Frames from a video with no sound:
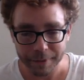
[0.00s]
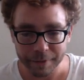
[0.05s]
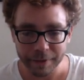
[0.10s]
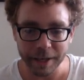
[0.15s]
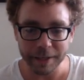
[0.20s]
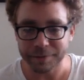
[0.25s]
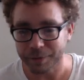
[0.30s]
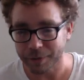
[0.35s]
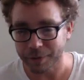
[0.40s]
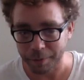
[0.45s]

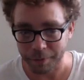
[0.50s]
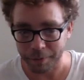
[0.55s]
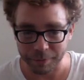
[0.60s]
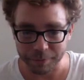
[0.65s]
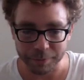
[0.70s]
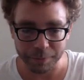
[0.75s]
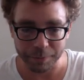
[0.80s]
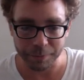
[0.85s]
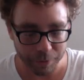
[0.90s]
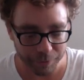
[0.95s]
Thanks for coming
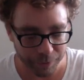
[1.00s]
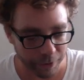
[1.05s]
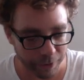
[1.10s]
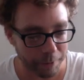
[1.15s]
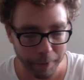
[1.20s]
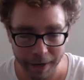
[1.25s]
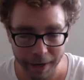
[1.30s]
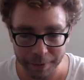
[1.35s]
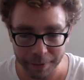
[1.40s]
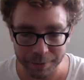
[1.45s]
from Sports
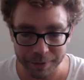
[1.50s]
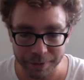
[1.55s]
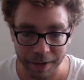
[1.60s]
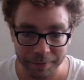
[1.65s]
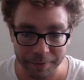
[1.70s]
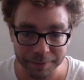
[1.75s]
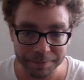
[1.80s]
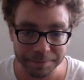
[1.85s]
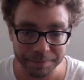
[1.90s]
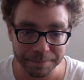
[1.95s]
Fury. My name's
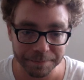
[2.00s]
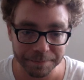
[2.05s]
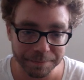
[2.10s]
Devin.